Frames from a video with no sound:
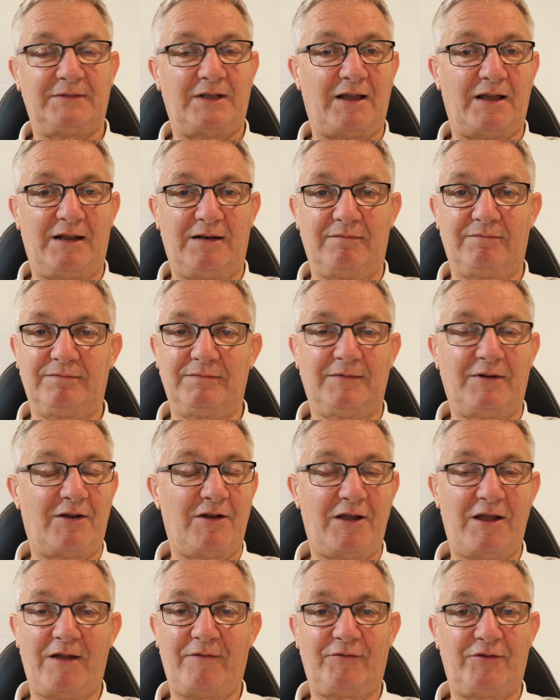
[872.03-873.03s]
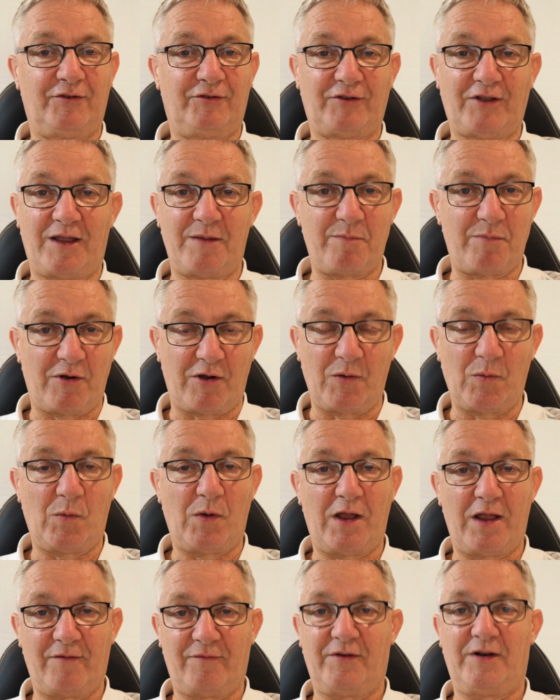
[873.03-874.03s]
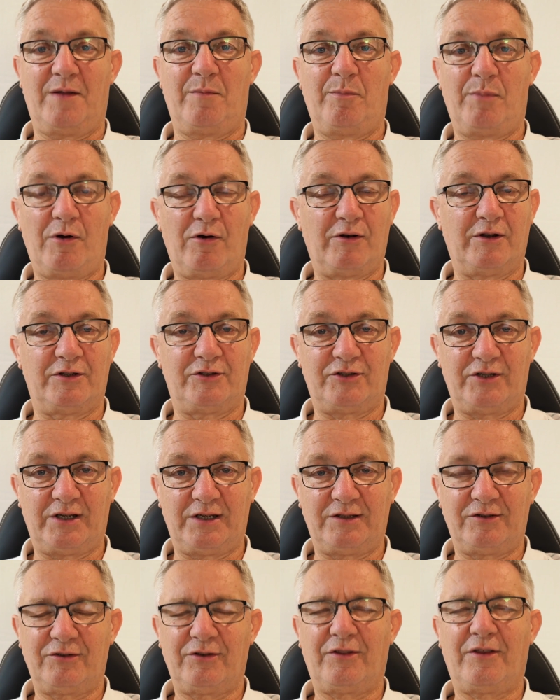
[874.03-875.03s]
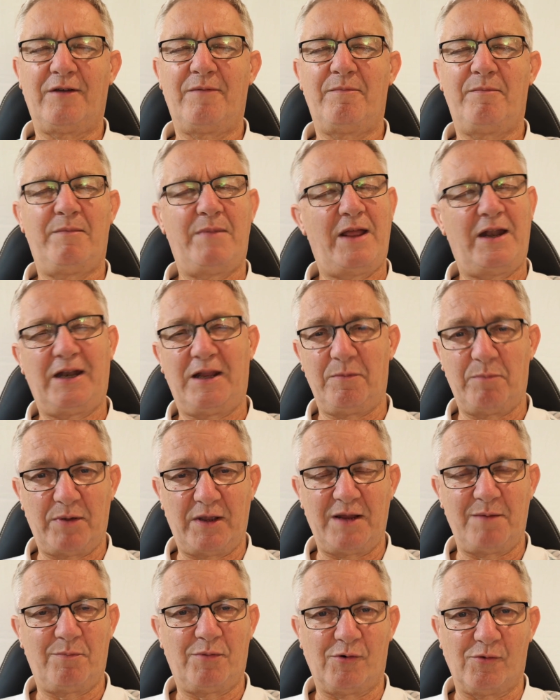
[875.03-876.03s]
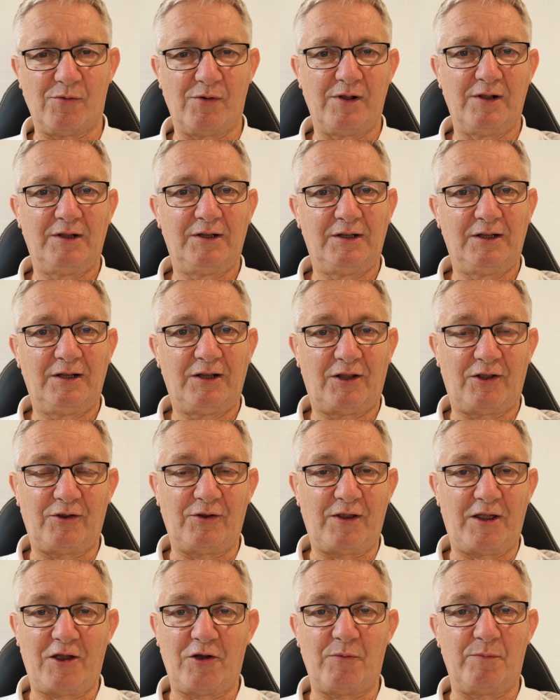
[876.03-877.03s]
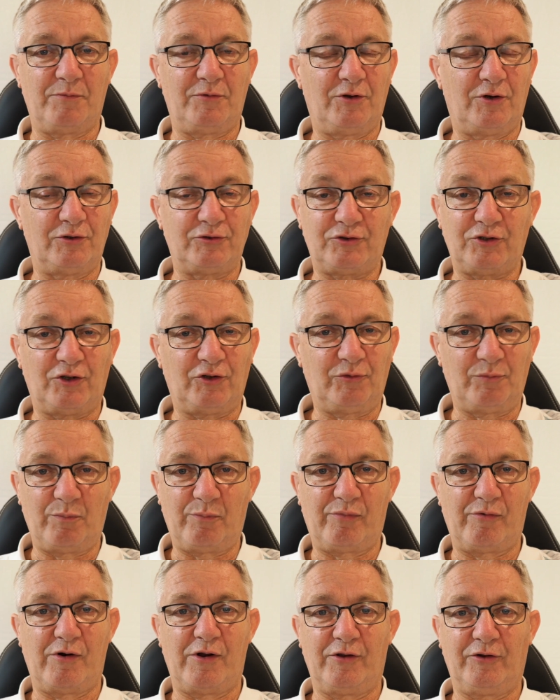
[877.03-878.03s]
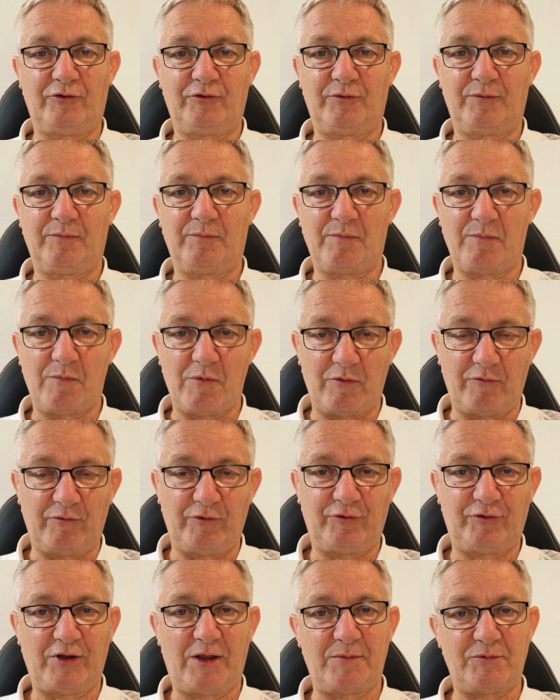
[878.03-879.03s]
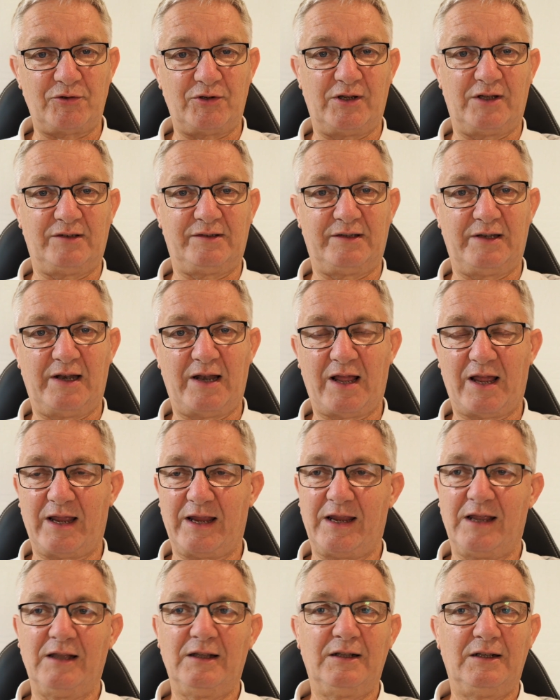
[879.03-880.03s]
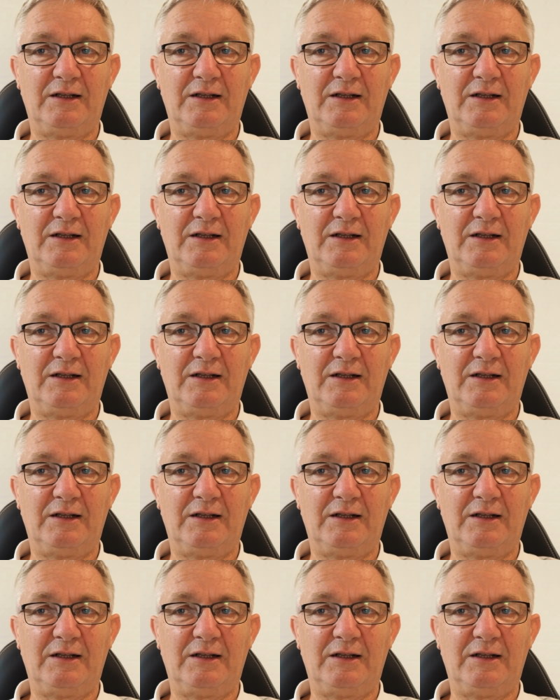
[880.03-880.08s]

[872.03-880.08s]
And I have to say, by way of an apology to the many people who helped, not just Bruce, my receptionist Lay,